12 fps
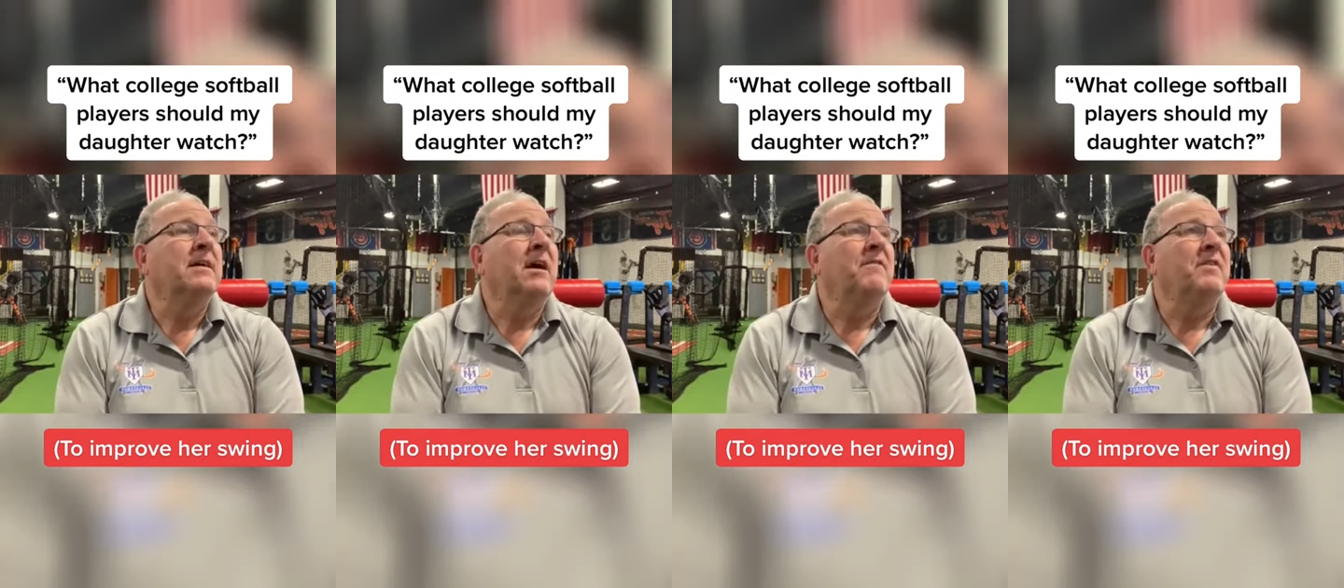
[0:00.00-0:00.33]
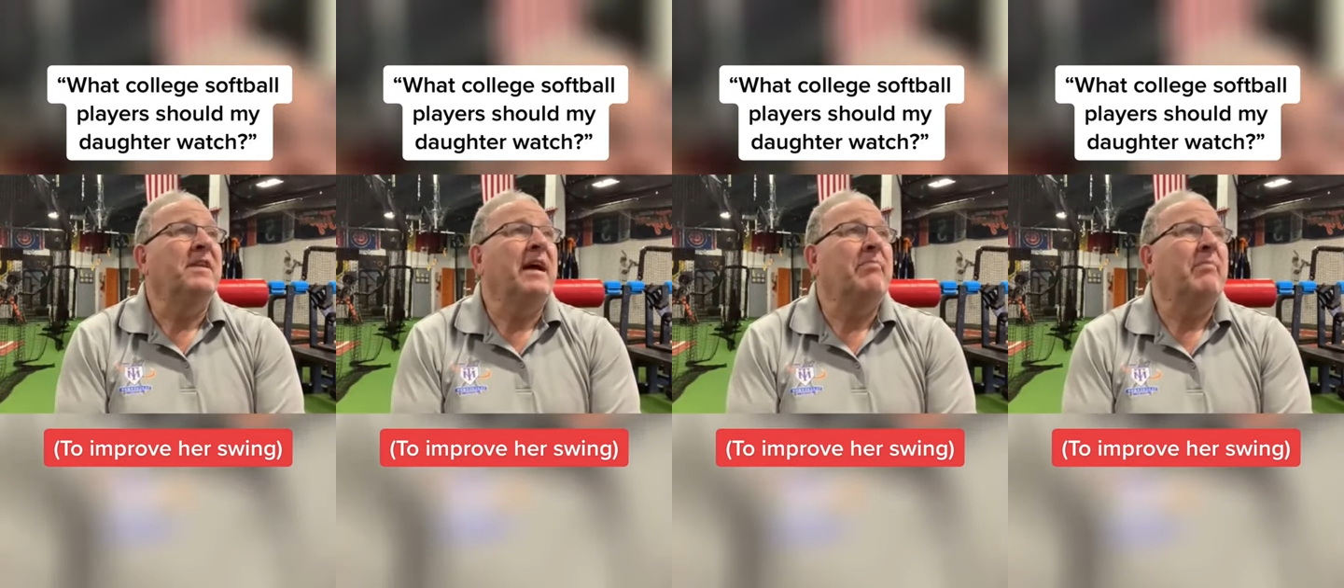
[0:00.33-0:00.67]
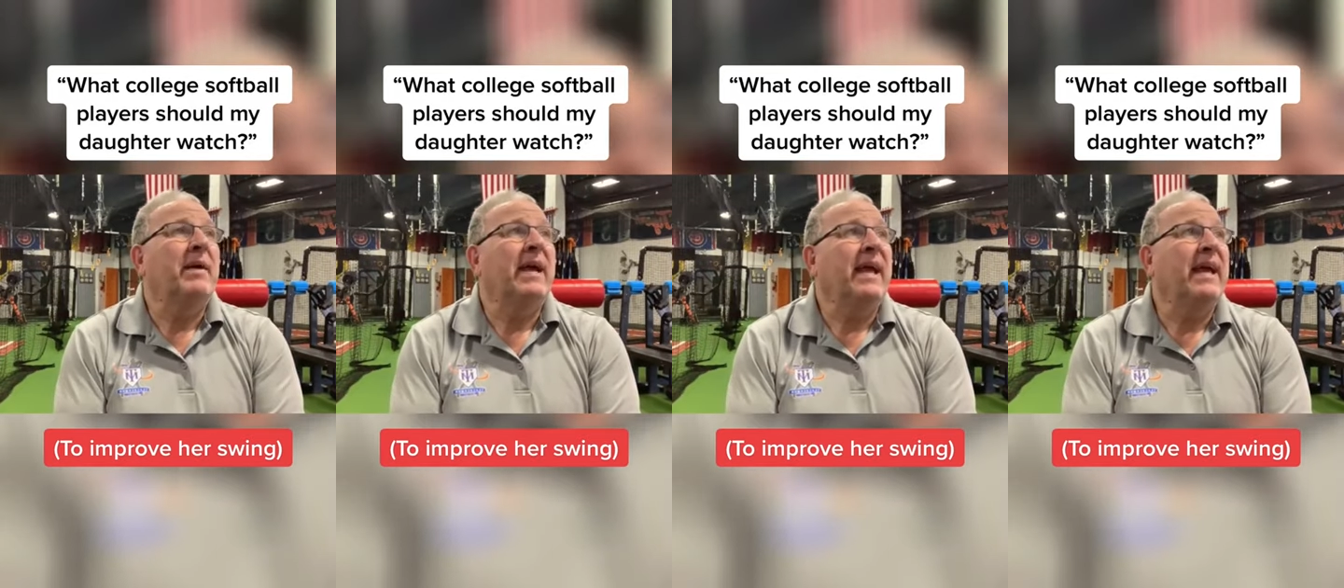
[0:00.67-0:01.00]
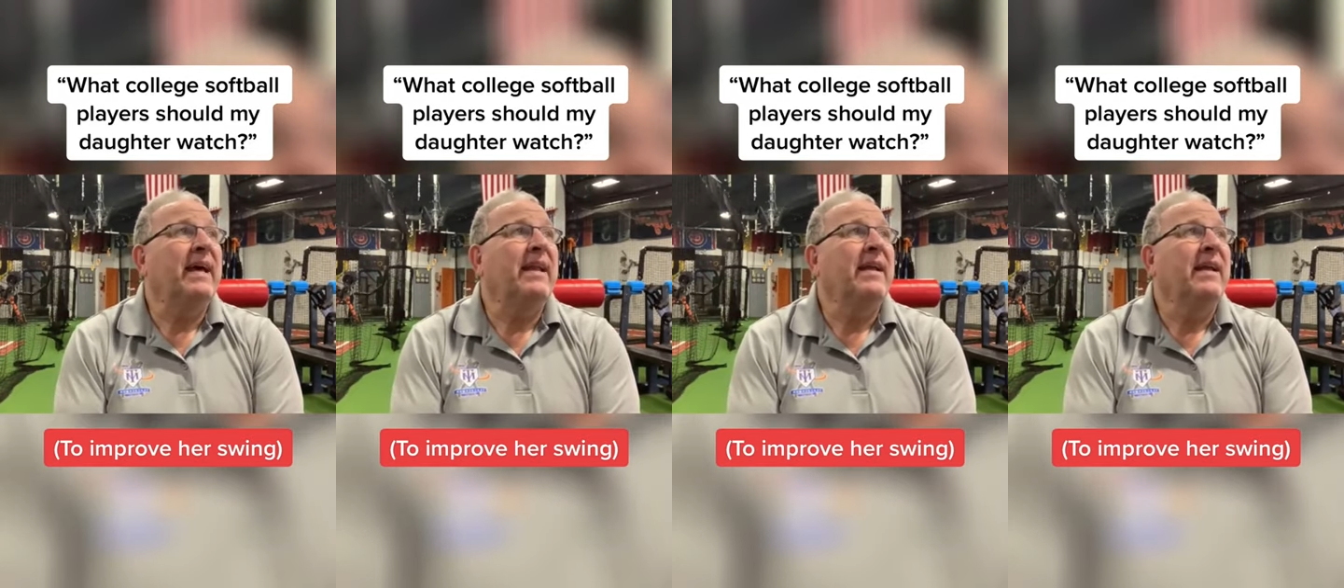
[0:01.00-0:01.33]
Off the top of my
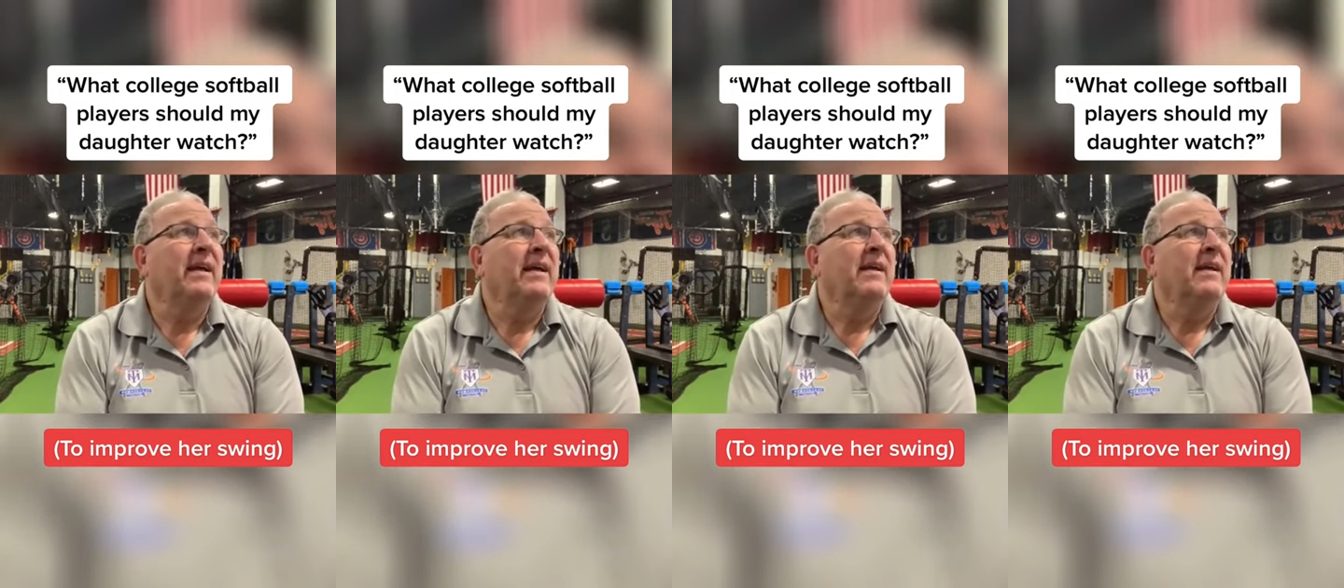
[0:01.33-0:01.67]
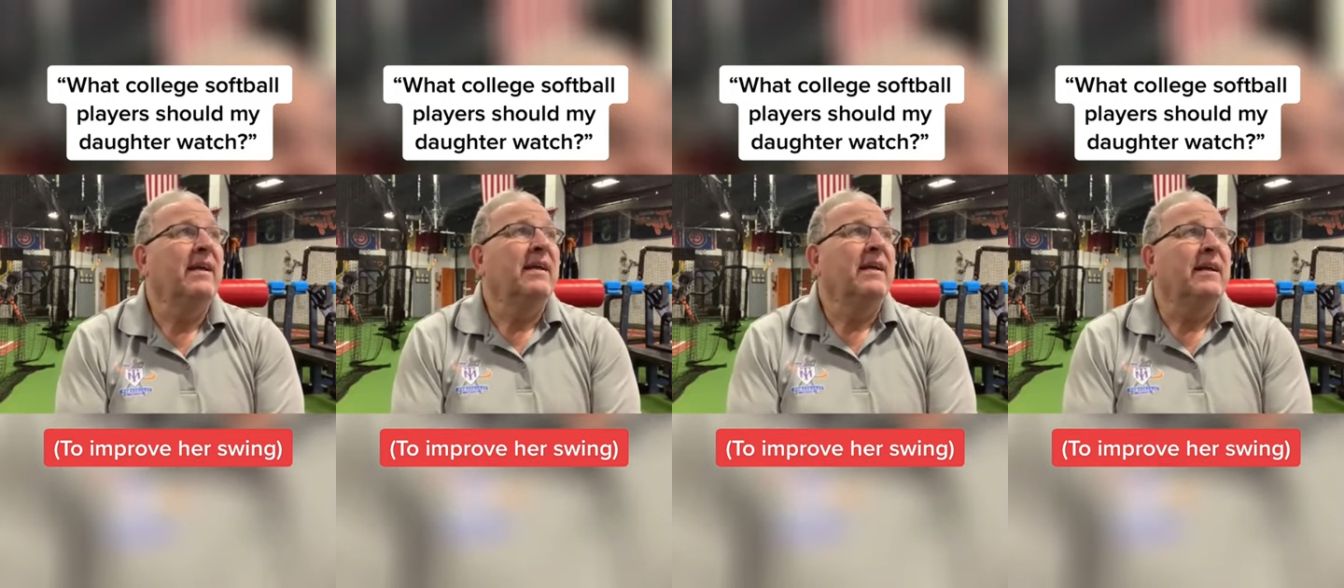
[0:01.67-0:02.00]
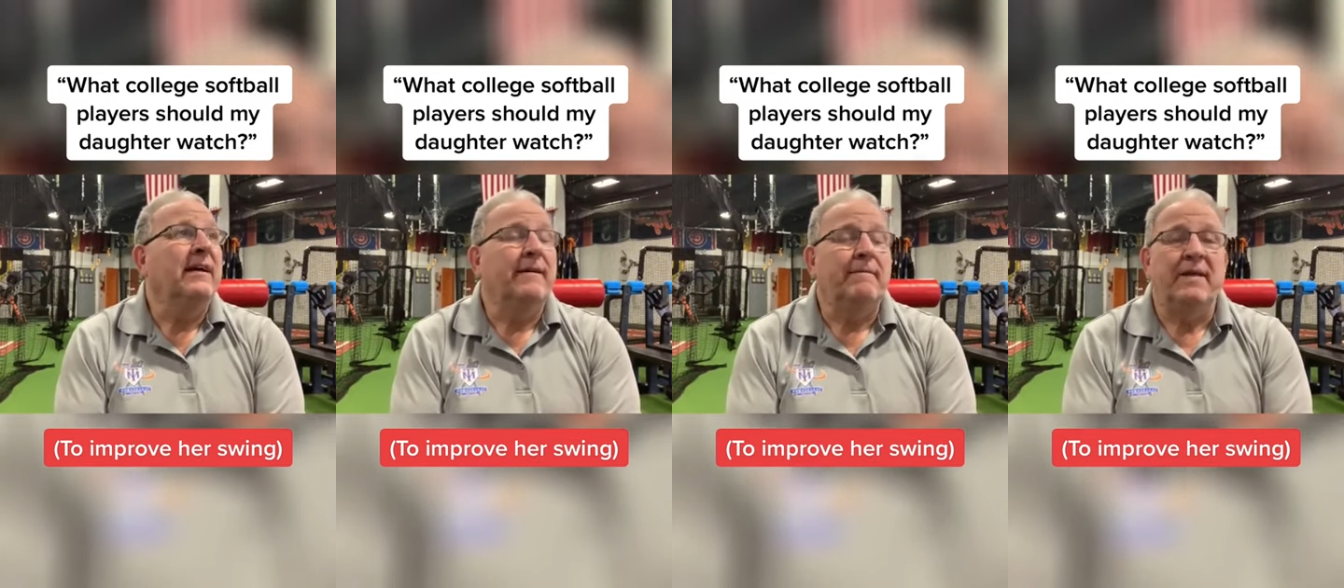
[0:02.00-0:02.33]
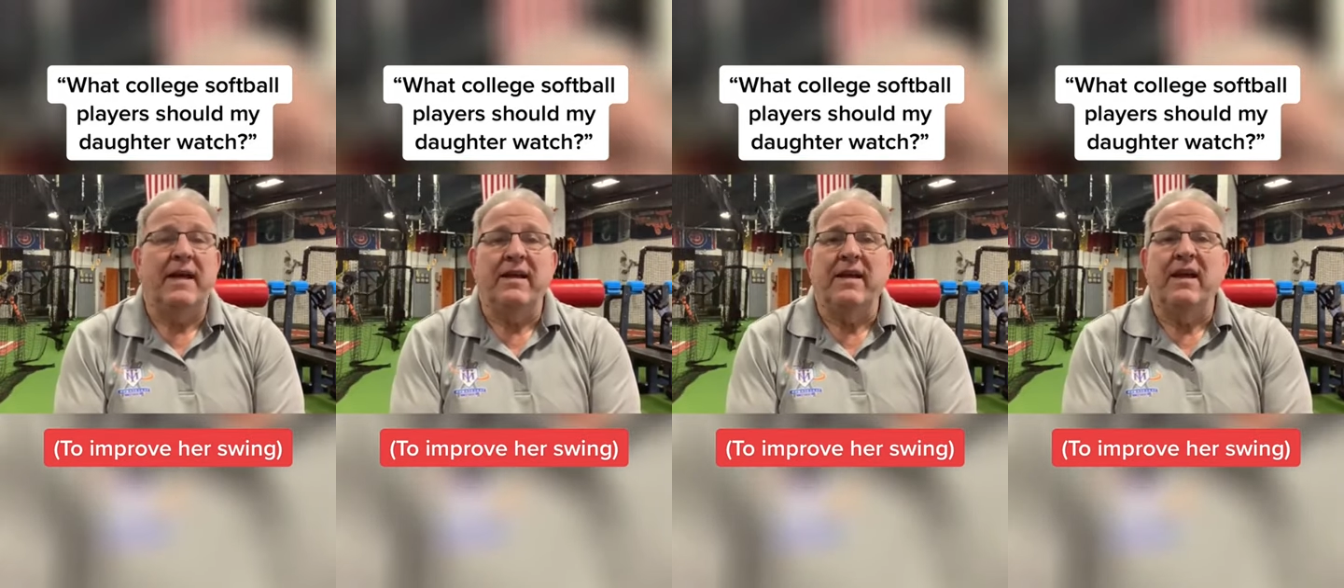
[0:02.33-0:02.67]
head, uh,
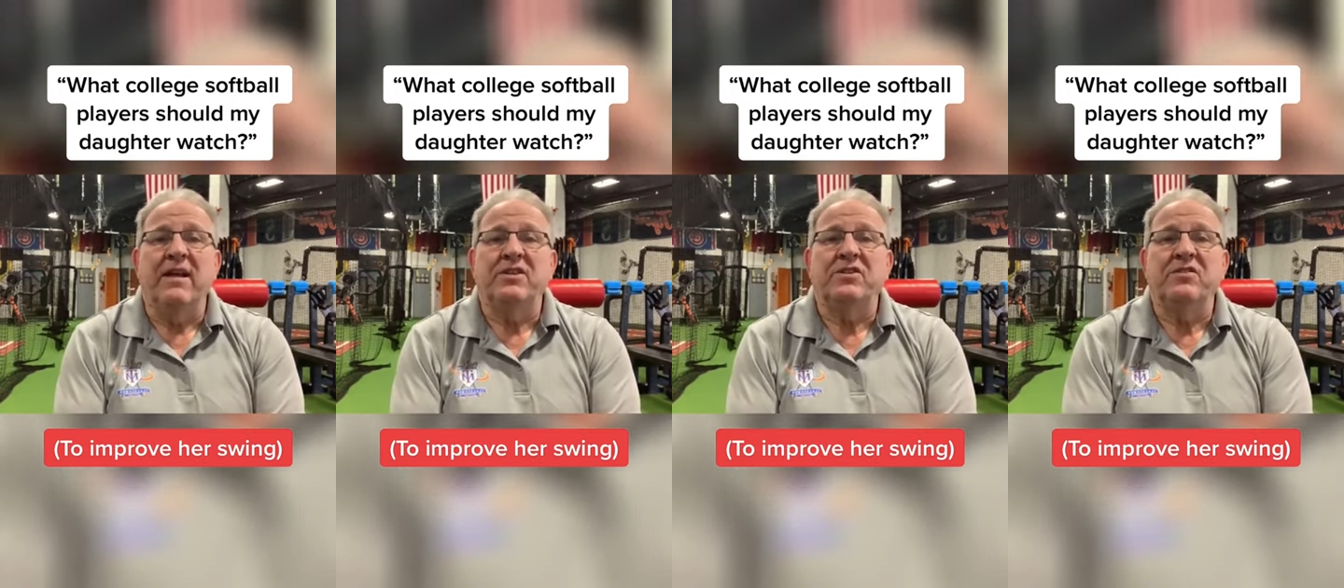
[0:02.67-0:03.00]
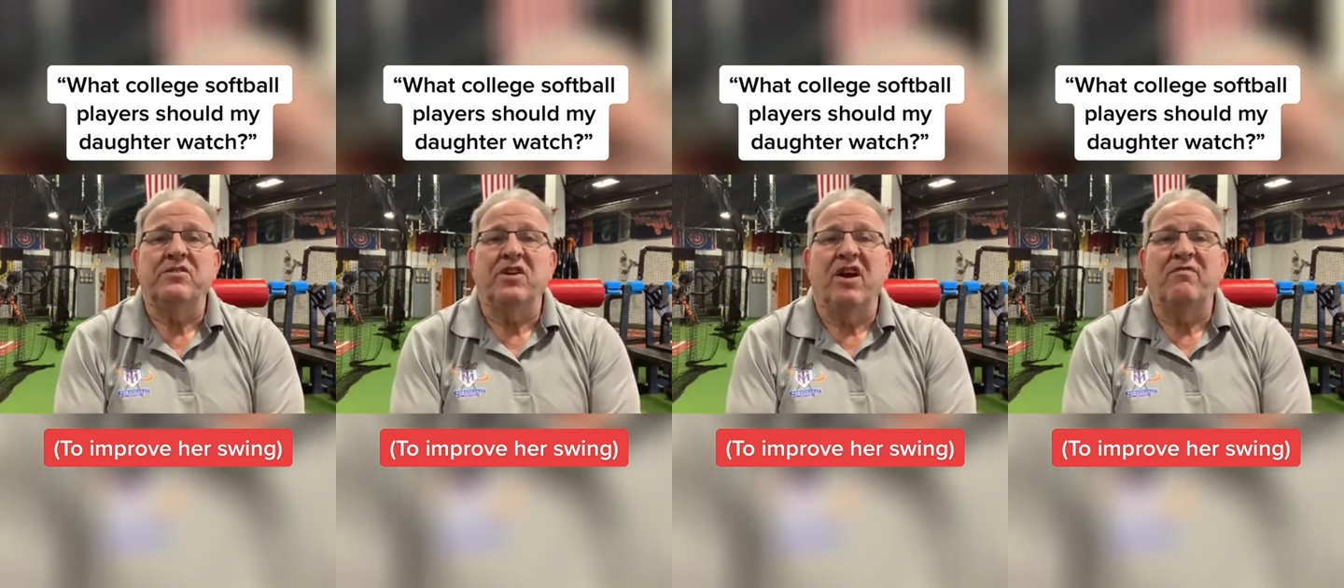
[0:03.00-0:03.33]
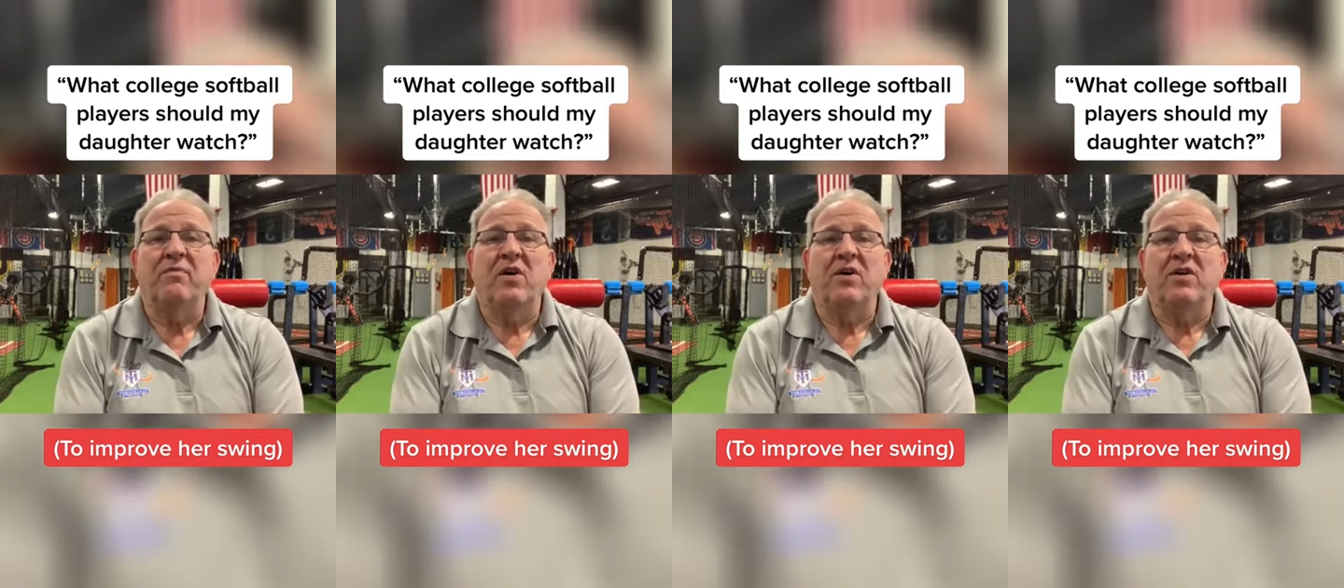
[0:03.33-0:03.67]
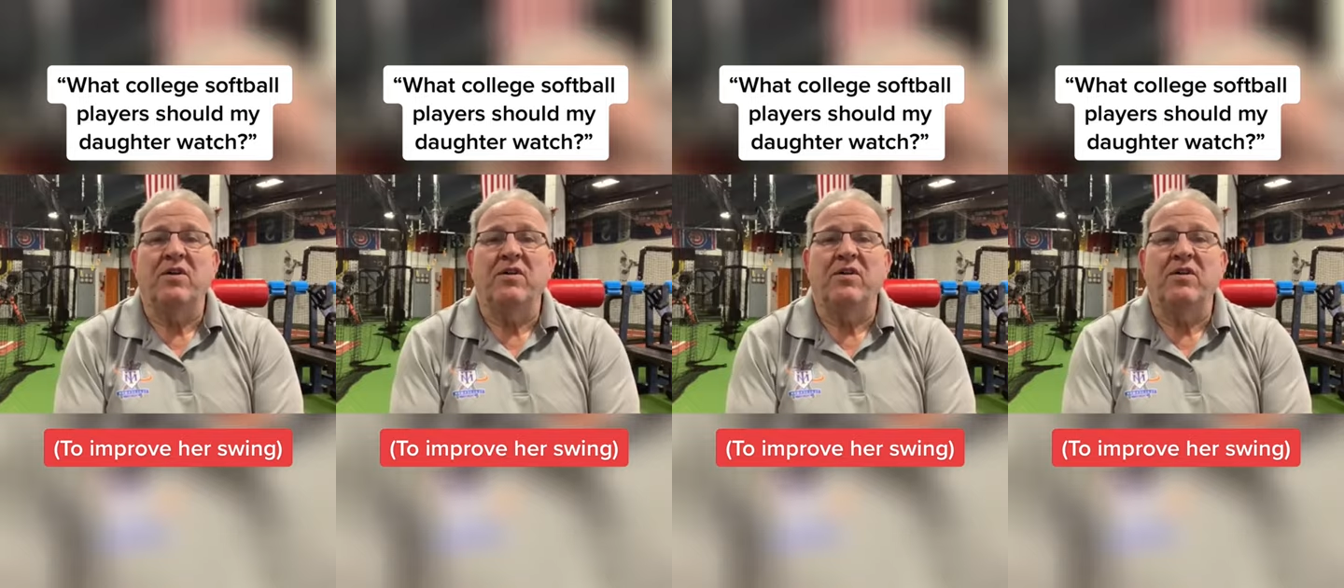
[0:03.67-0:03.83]
that LSU softball